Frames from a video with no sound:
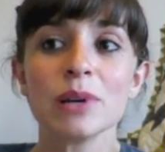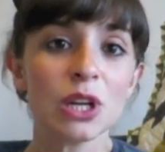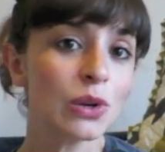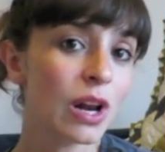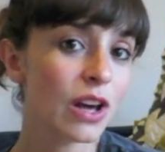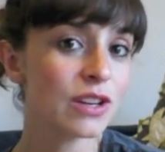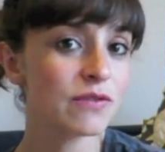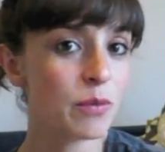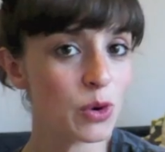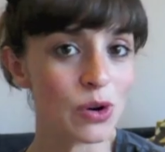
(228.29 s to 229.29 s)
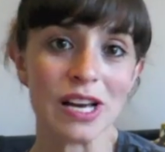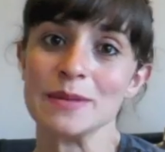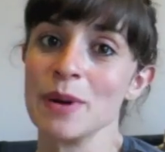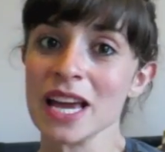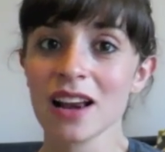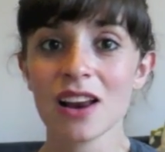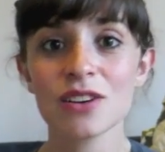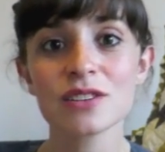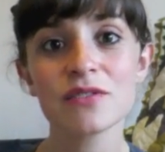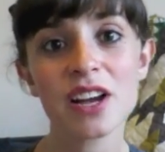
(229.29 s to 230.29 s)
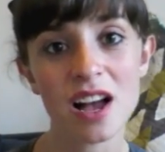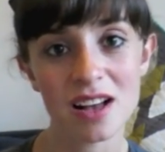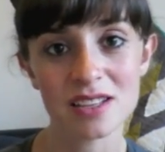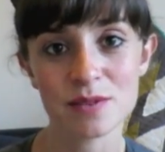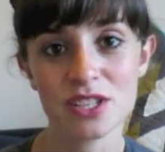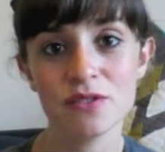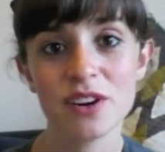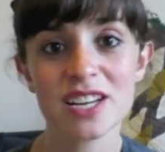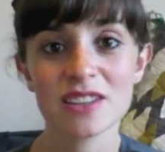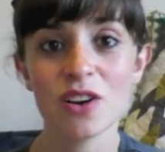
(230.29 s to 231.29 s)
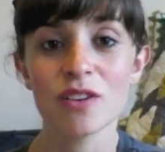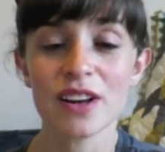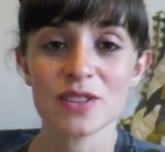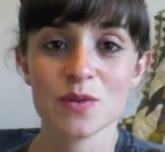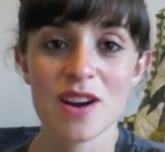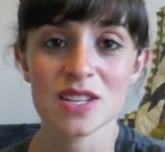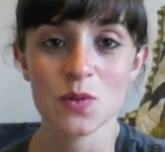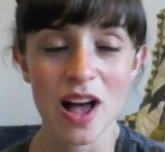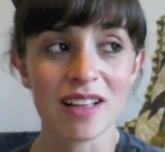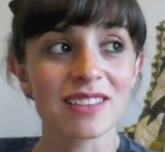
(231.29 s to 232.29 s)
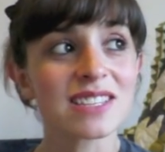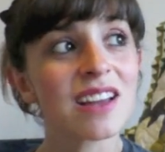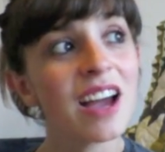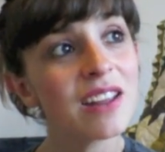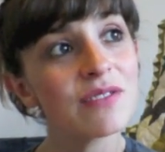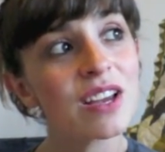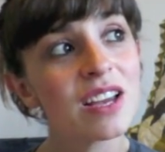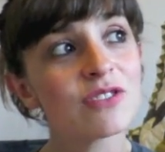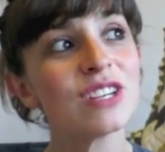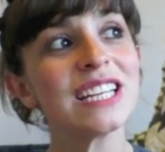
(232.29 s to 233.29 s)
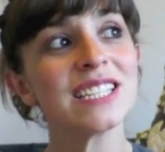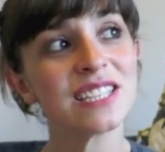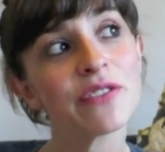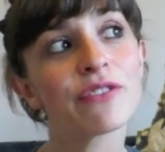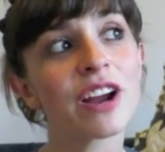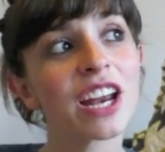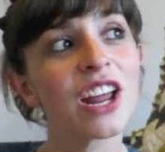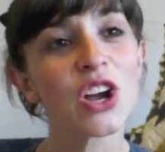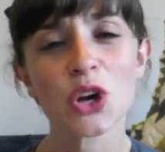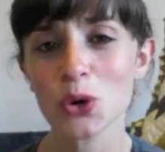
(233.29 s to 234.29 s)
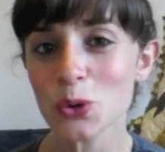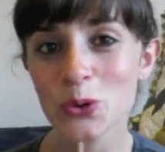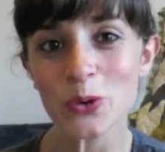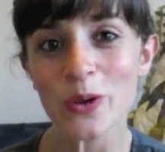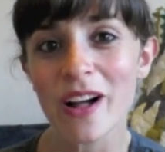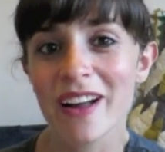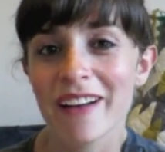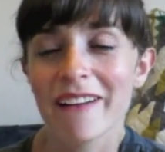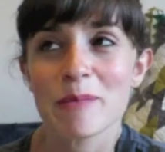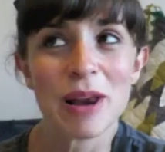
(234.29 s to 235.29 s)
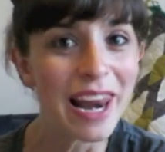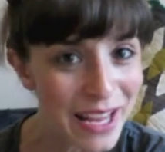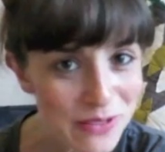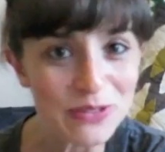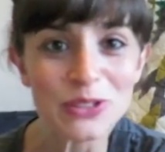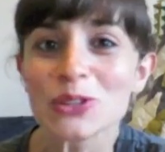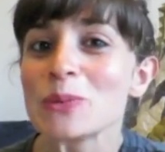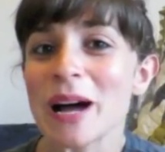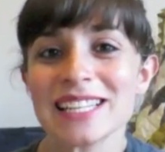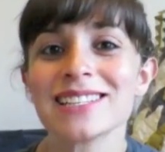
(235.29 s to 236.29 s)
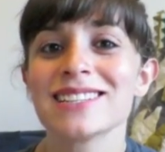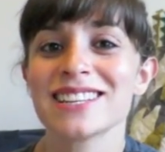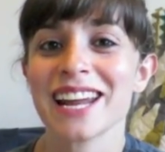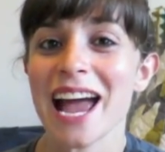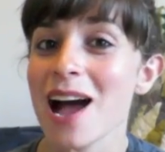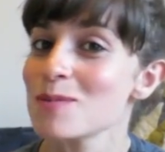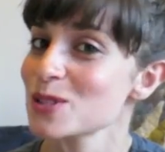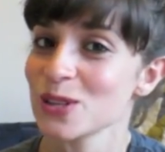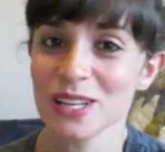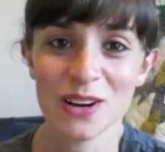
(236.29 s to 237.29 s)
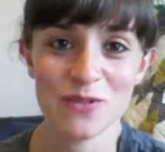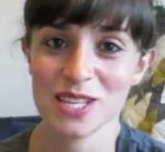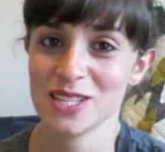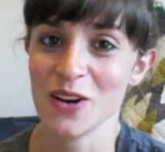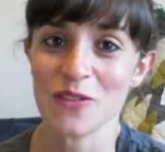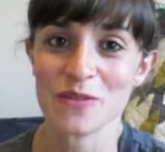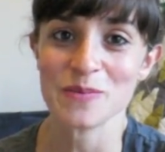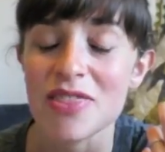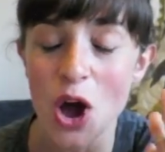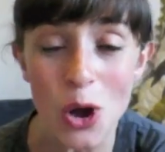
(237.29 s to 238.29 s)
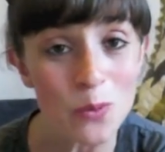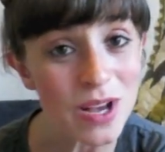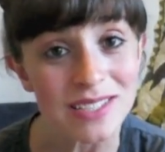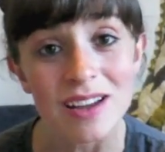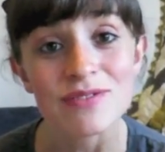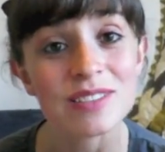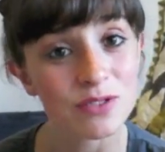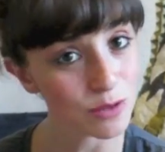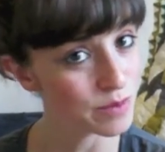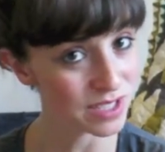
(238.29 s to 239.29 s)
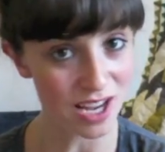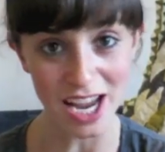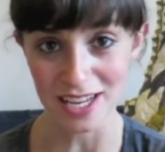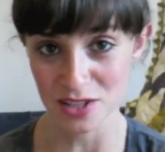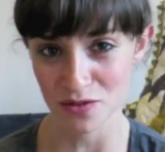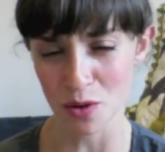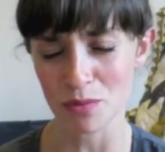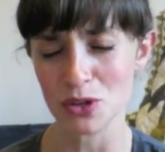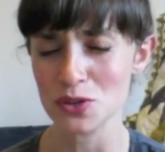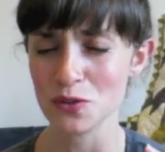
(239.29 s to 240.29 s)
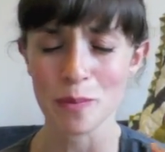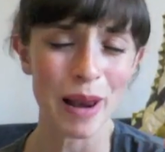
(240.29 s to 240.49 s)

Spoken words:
blue clothes for boys, pink clothes for girls, which you find a lot of elsewhere as well. It's kind of really different, cool, playful patterns, and I absolutely love the stuff. And the homeware stuff is super stylish. They've got beautiful